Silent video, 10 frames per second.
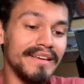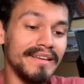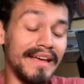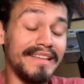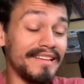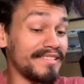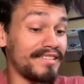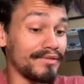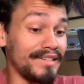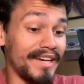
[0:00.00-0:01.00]
and he does
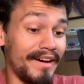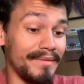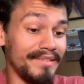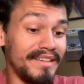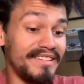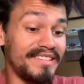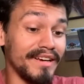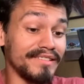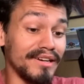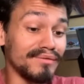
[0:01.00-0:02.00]
this 3 times. He
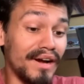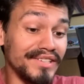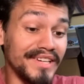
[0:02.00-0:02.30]
seals their rush